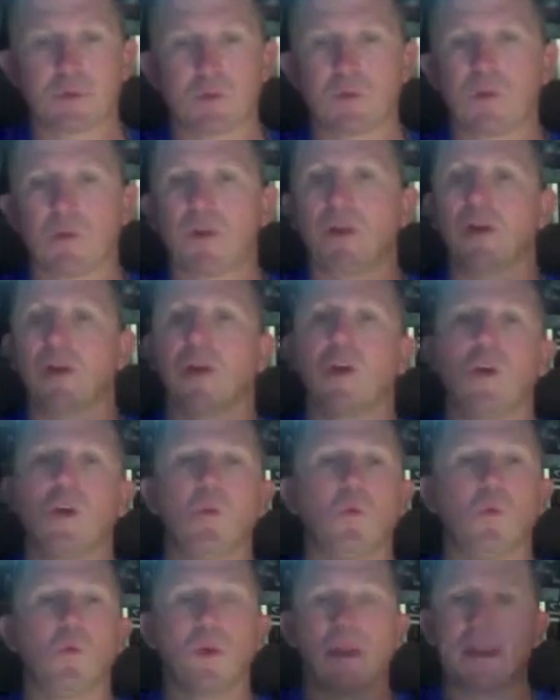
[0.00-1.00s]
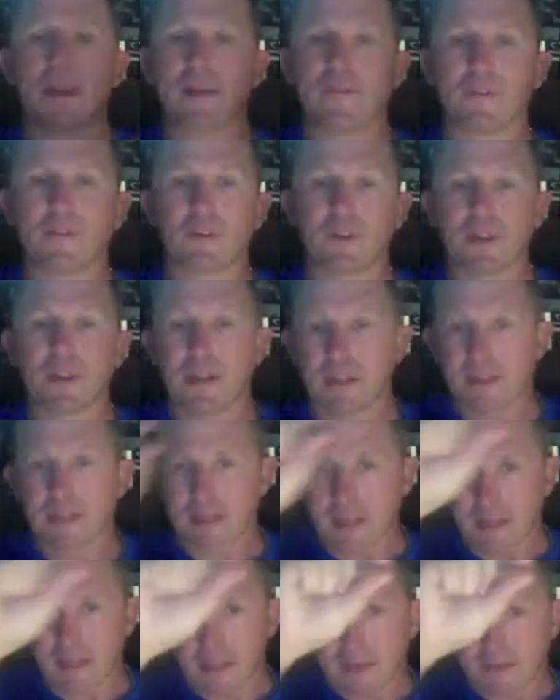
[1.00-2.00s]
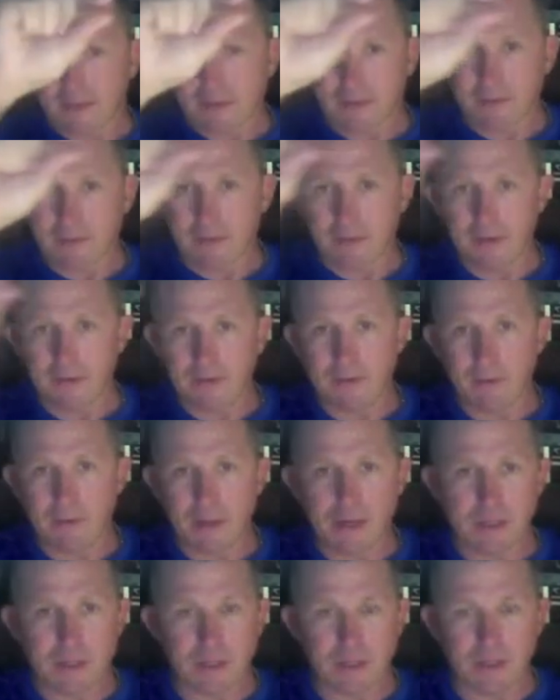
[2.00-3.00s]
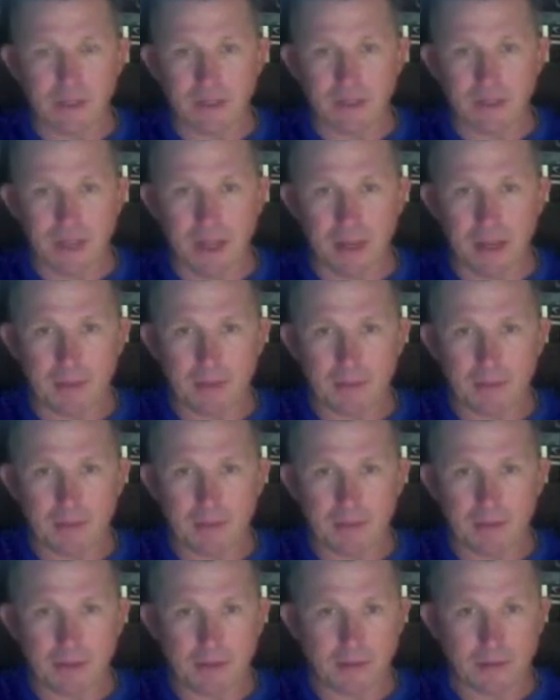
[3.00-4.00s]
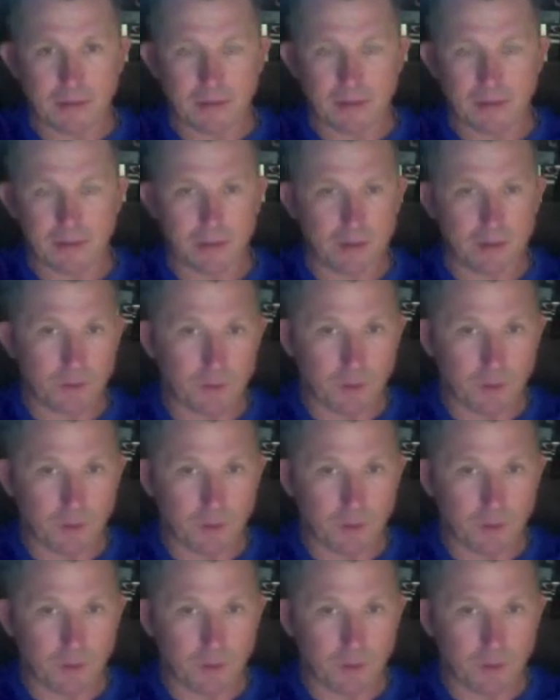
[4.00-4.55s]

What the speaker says: work, whatever, it's going to have different information at the top, the little,